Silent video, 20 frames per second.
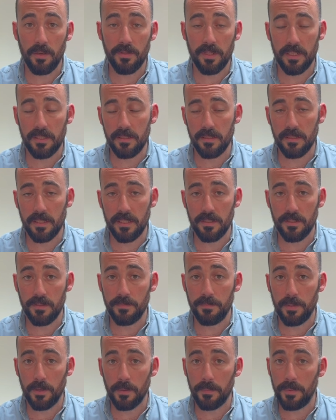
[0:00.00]
They do
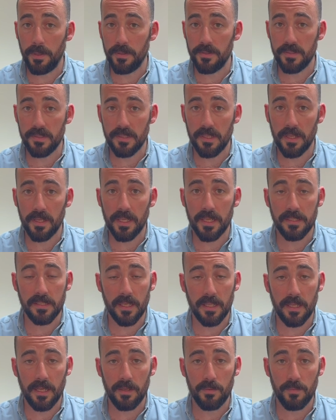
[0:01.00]
blog posts and things like
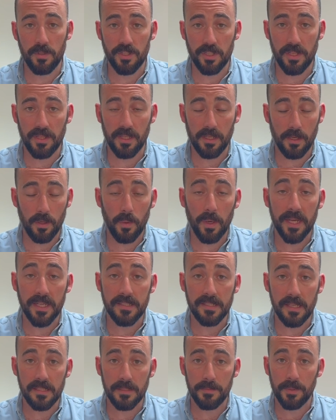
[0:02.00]
that, which I think are quite
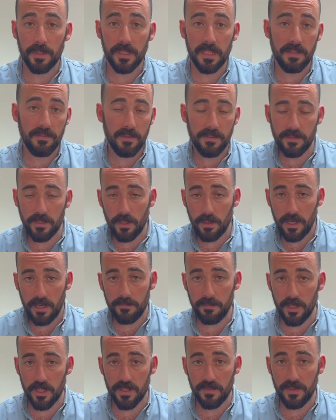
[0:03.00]
accessible, even if you don't have
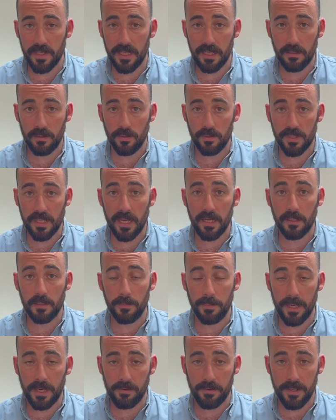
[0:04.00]
much of a legal or technical
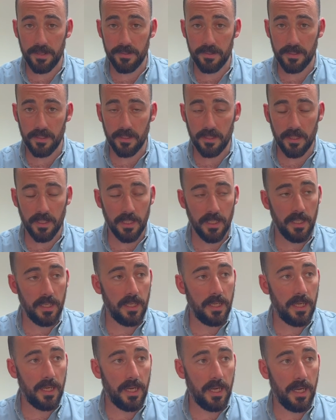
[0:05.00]
background.
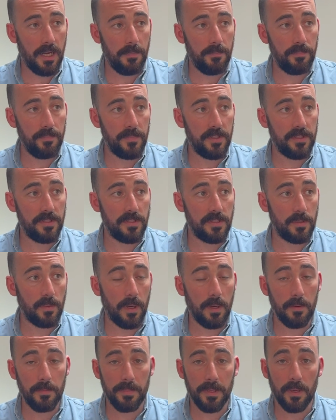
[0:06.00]
So
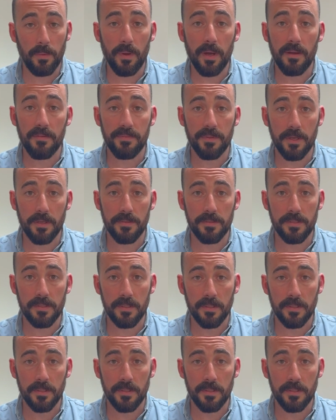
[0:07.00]
I would be aware of those.